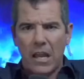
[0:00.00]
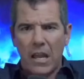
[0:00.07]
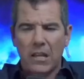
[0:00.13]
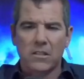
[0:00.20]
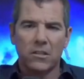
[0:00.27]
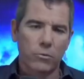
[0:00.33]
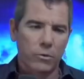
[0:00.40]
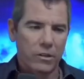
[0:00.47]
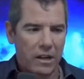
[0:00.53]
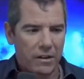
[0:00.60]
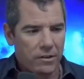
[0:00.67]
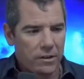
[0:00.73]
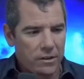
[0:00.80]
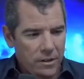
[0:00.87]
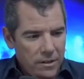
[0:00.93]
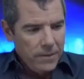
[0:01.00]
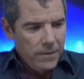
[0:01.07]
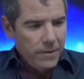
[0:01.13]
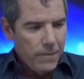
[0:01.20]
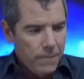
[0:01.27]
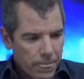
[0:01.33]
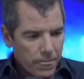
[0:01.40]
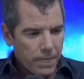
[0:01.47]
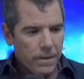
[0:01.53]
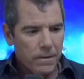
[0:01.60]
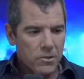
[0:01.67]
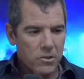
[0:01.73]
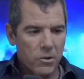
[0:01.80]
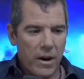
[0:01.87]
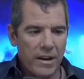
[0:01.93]
States or whatever.
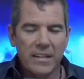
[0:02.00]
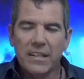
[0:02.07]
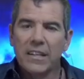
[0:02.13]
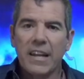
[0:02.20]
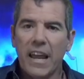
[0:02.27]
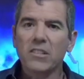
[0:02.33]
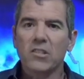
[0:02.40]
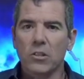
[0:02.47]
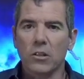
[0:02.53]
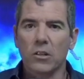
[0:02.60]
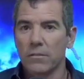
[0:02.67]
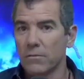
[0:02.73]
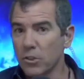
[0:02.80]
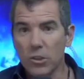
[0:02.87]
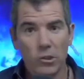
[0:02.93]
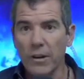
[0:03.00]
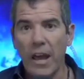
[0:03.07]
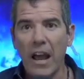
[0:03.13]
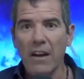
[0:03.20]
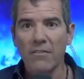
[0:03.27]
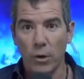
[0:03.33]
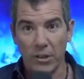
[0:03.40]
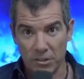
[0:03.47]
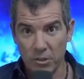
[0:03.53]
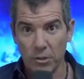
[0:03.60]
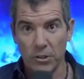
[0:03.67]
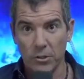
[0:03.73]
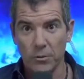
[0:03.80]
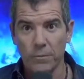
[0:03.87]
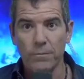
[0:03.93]
So I need an answer. You don't have one,
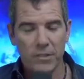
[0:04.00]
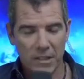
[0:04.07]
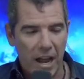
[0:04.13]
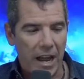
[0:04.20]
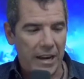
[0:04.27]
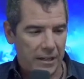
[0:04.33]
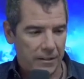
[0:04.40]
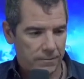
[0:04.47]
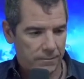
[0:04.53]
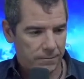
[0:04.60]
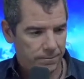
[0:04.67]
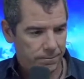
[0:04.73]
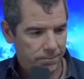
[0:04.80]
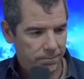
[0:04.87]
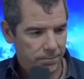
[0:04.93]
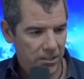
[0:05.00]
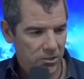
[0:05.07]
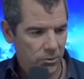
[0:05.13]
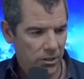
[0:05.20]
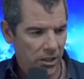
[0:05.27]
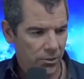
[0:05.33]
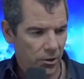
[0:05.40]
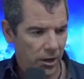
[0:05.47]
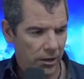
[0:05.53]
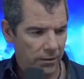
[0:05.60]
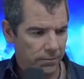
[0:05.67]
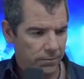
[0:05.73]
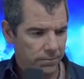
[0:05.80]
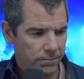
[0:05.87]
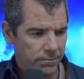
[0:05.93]
do you? Got it. That's what I thought.